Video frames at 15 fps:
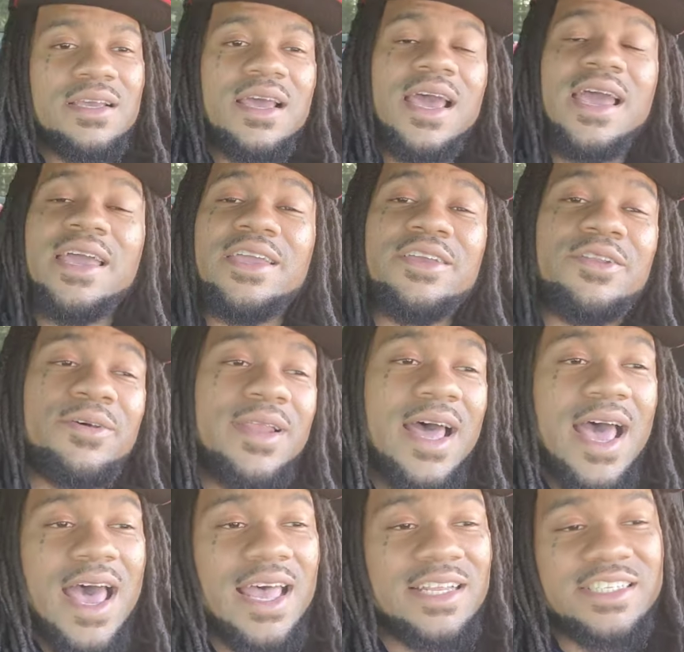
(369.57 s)
Hey, you know the
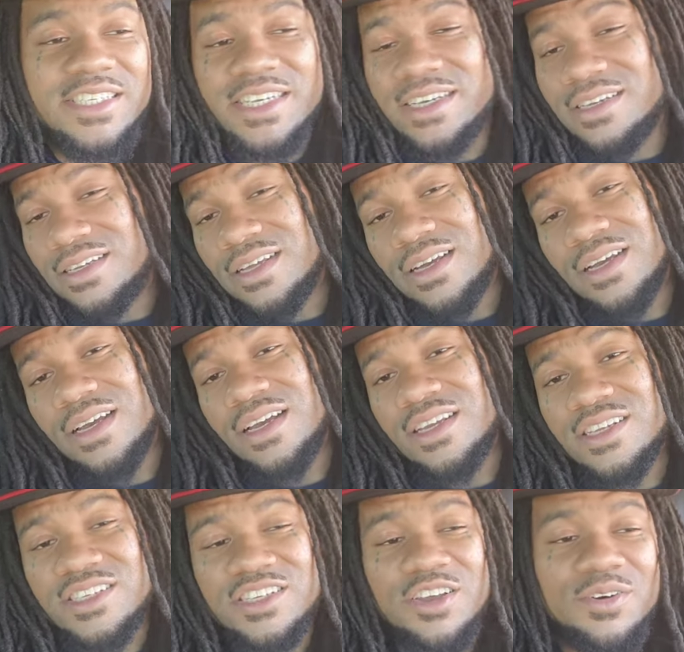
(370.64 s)
IG,
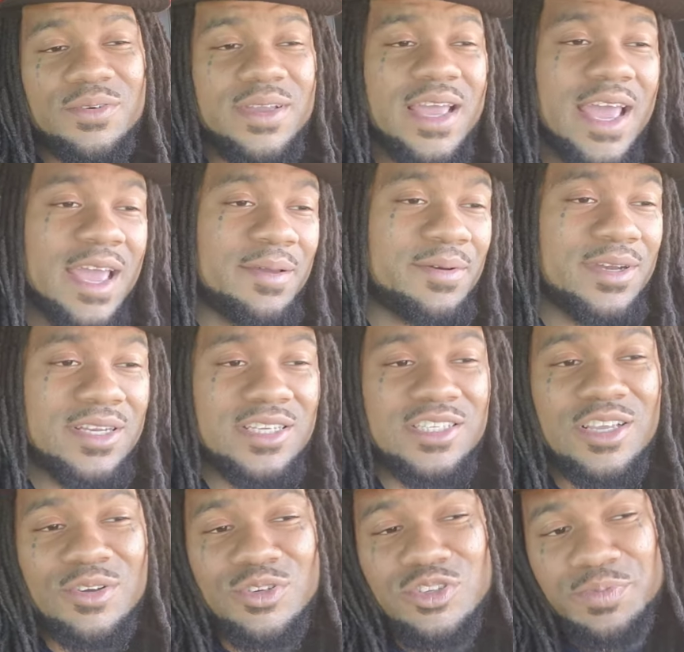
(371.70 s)

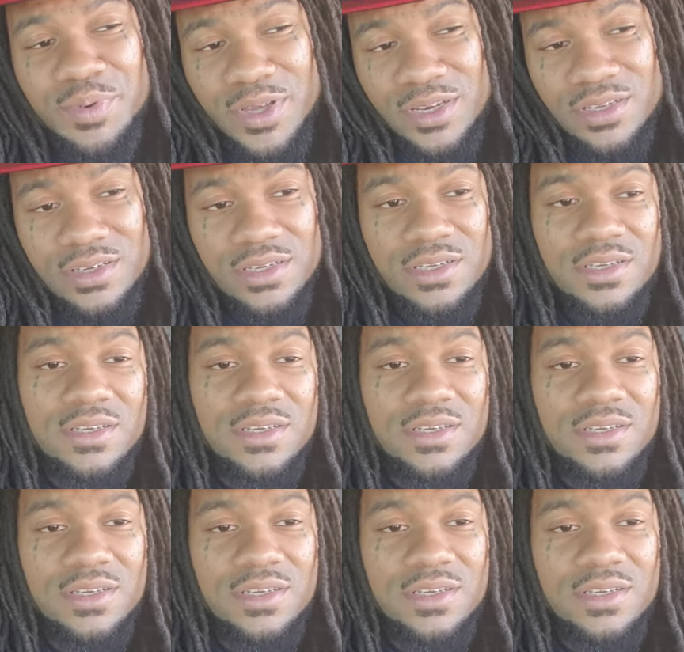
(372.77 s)
_game_spitter.